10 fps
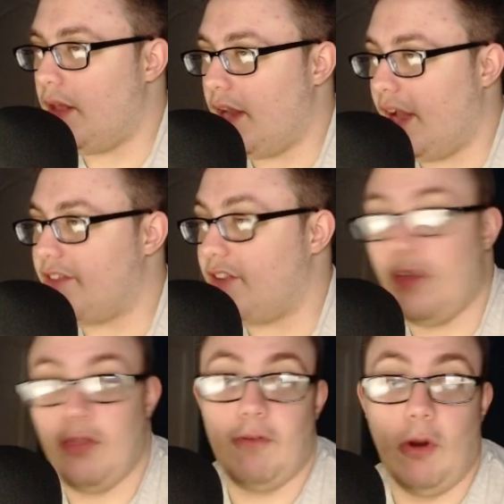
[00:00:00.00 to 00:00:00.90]
Knights
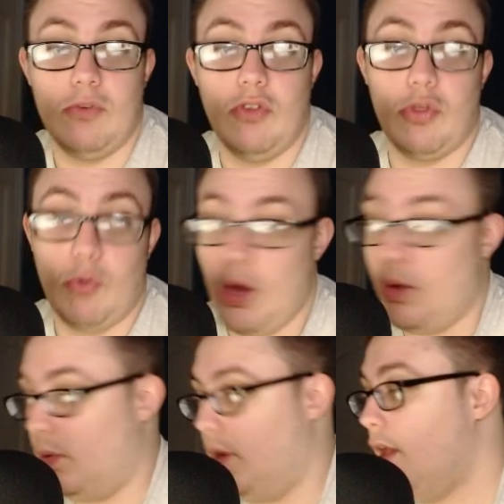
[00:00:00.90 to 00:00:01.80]
of the Frozen
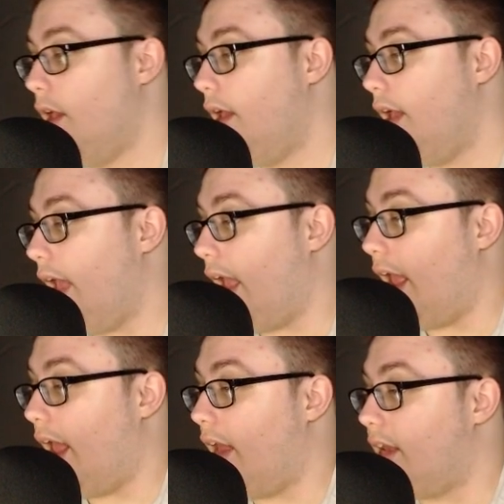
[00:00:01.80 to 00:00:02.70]
Throne.
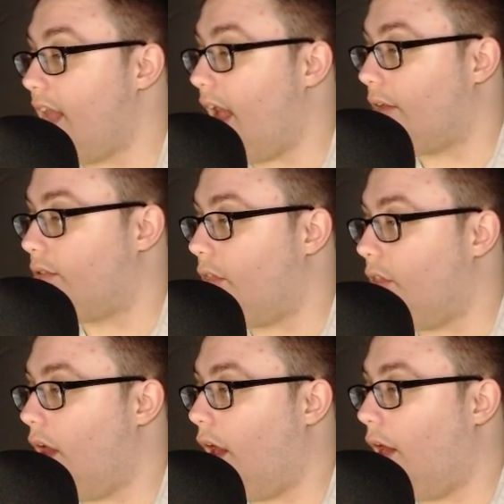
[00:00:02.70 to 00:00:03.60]
And yeah,
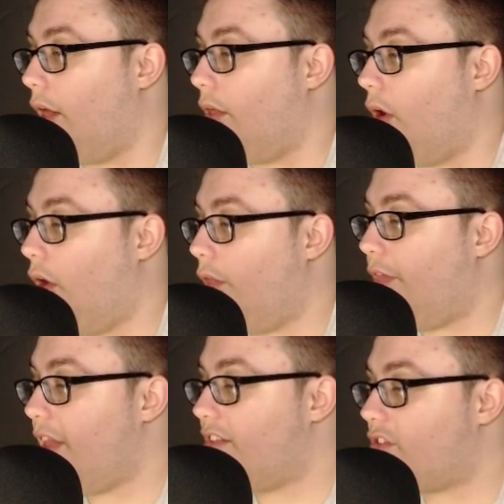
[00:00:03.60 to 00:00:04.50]
all
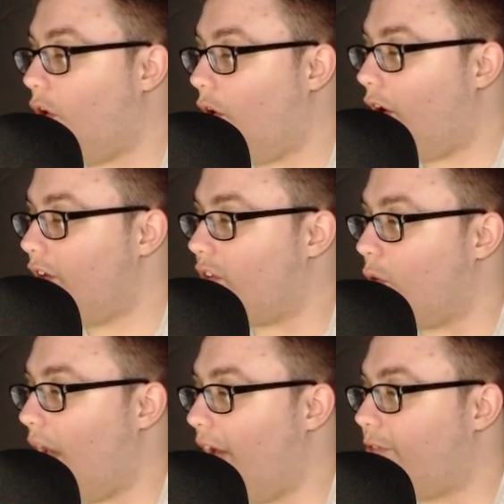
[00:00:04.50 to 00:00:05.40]
these cards
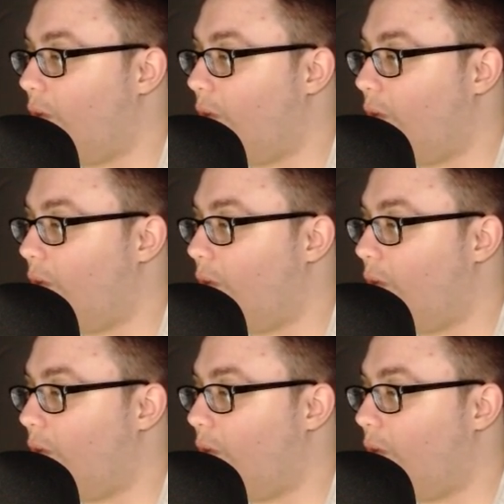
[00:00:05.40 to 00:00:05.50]
you have to